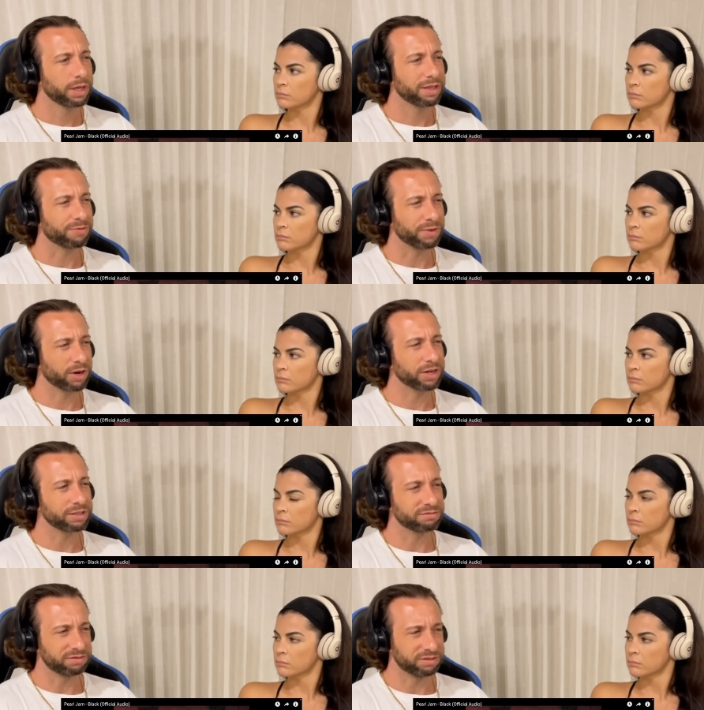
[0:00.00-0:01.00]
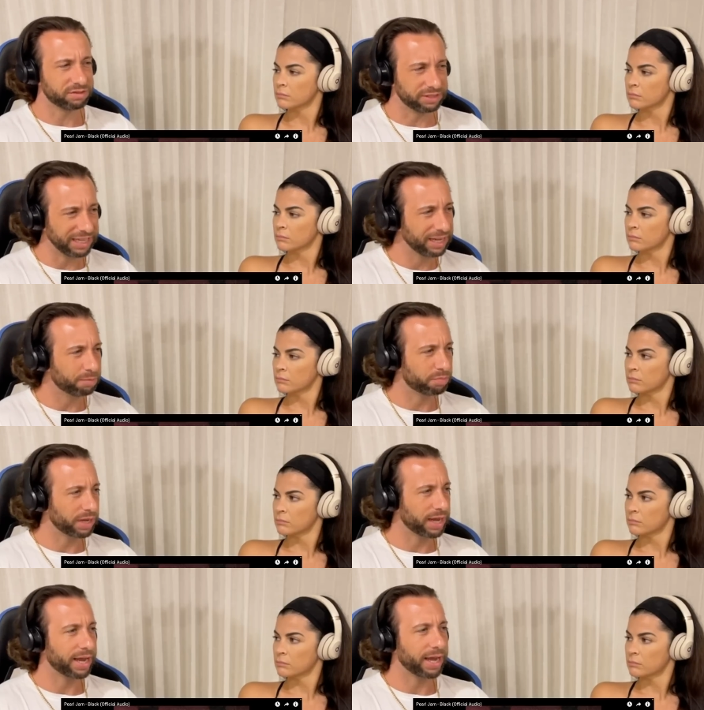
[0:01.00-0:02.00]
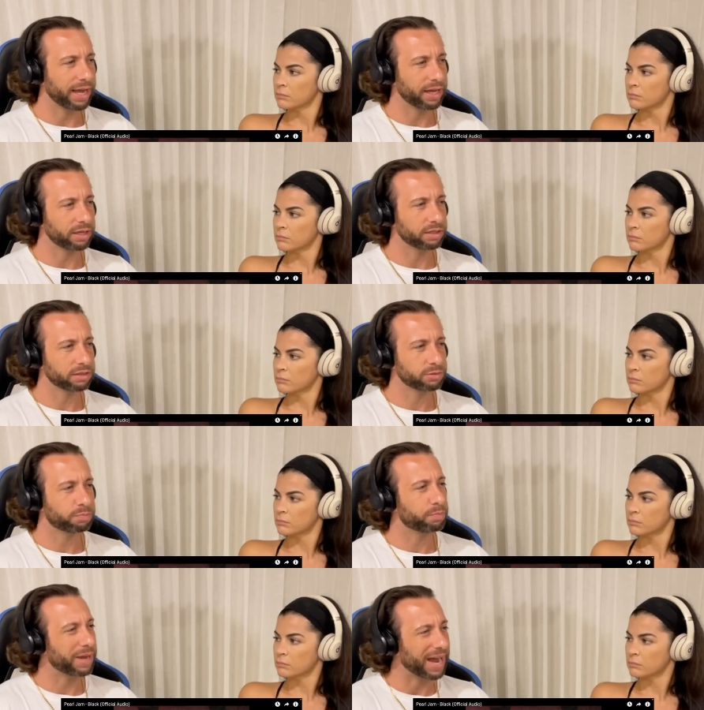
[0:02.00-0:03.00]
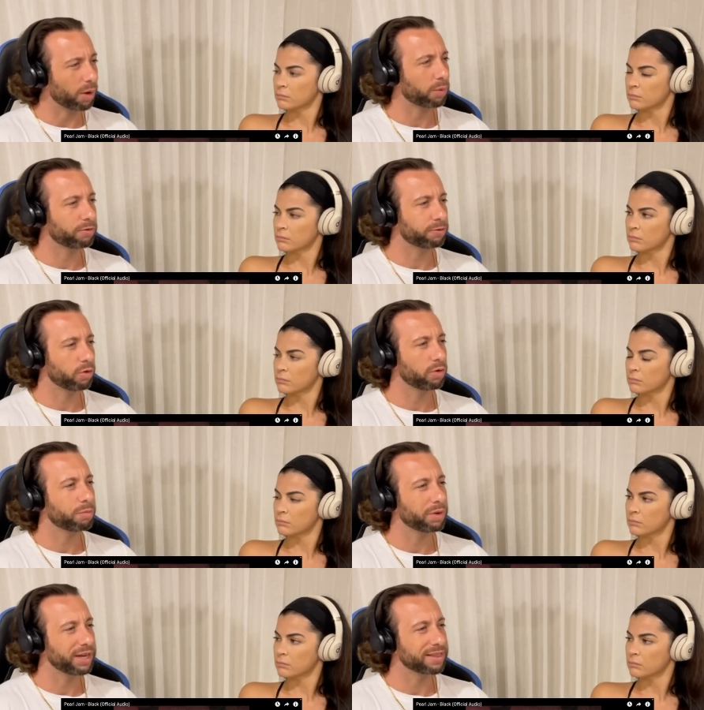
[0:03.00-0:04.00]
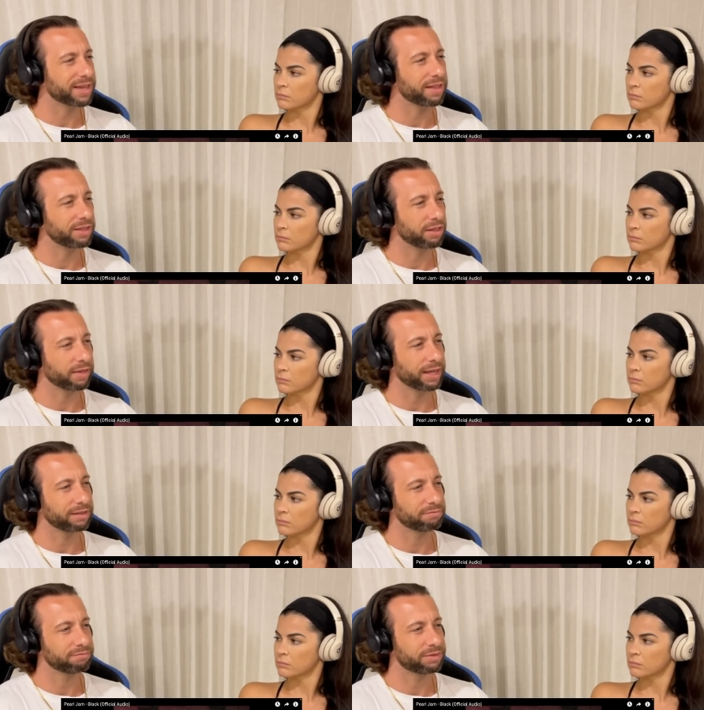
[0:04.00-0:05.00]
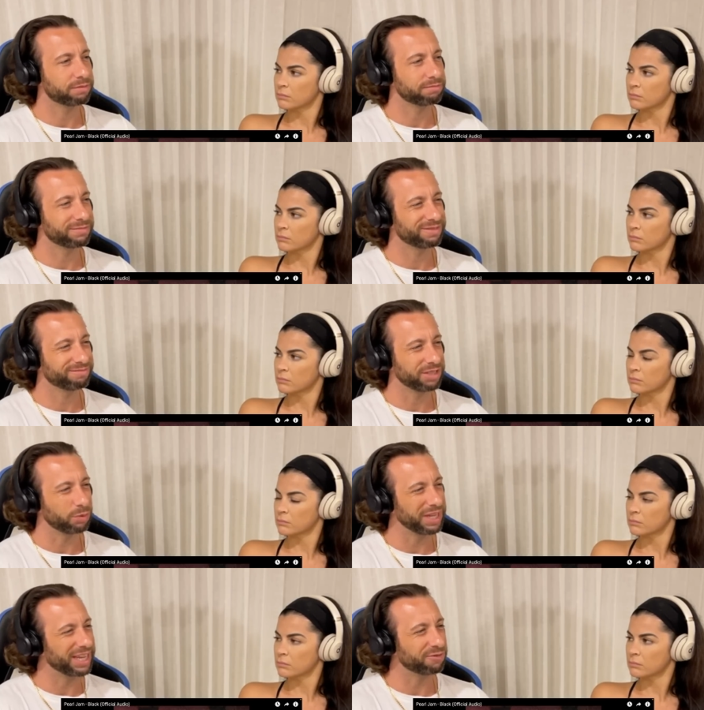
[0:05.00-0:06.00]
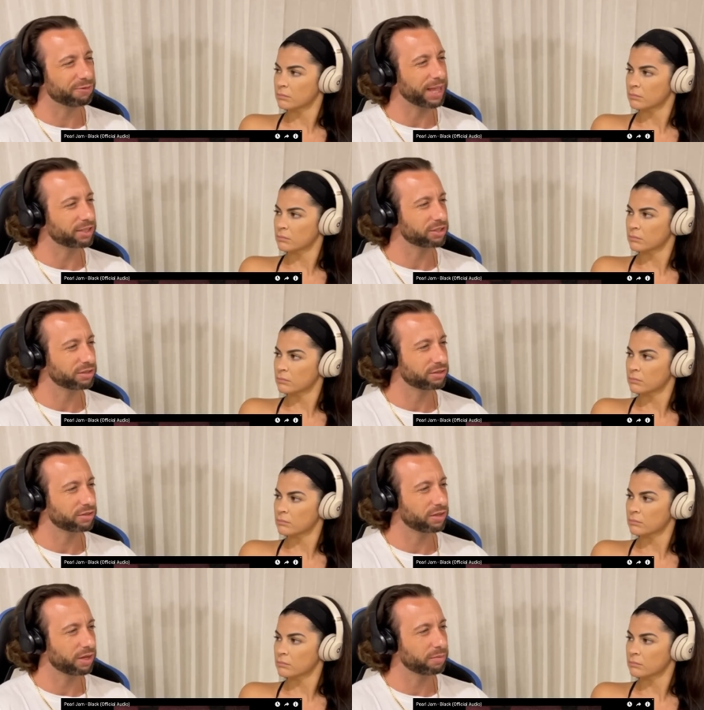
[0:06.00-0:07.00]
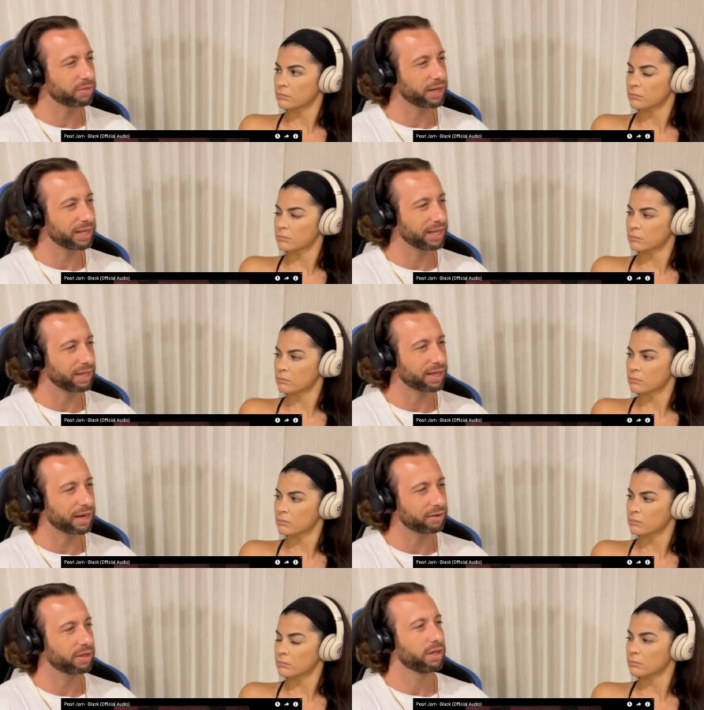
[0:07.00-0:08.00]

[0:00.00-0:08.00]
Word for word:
Speaker 1: it's very deep and powerful, but it's got these like unique inflections to them that he kind of